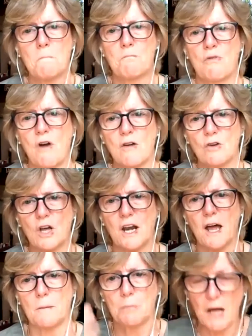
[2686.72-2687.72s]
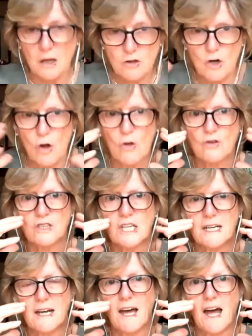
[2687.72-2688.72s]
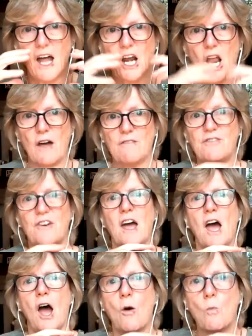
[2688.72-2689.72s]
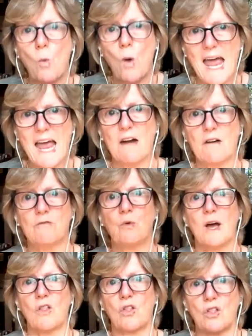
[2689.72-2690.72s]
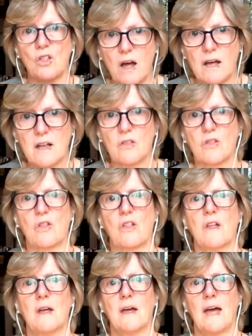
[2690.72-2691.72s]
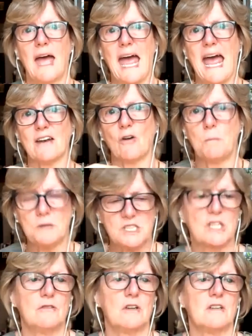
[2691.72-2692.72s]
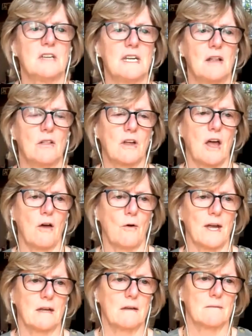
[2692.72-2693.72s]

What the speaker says: broken up and not enough aware of where science and opportunity is going.